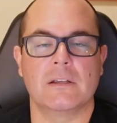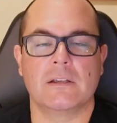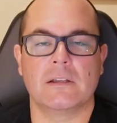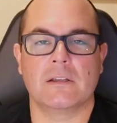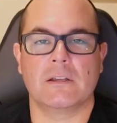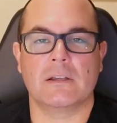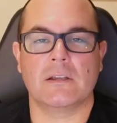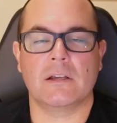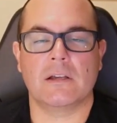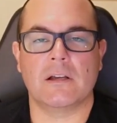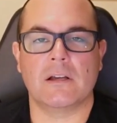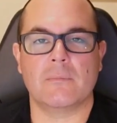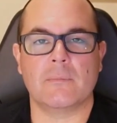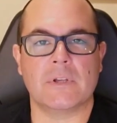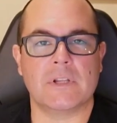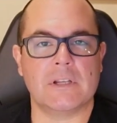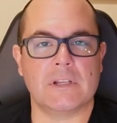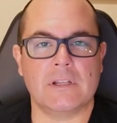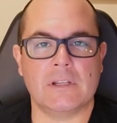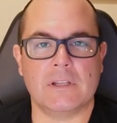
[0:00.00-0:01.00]

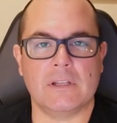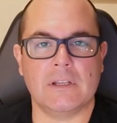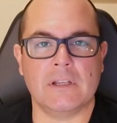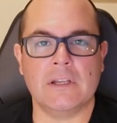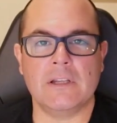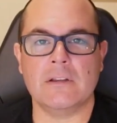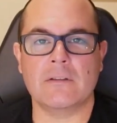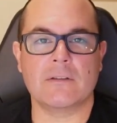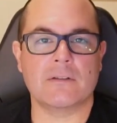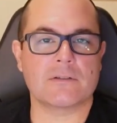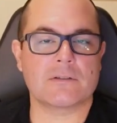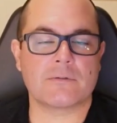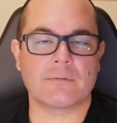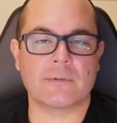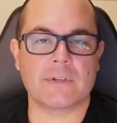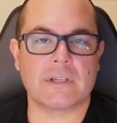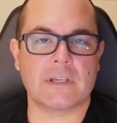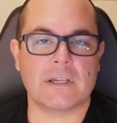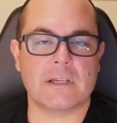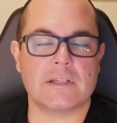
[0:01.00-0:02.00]
In any of those three
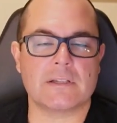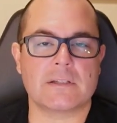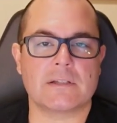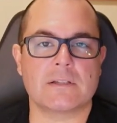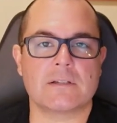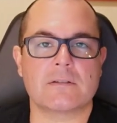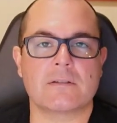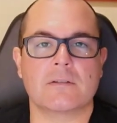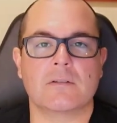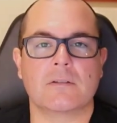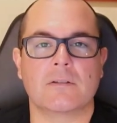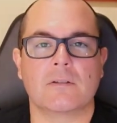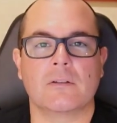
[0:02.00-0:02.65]
cases,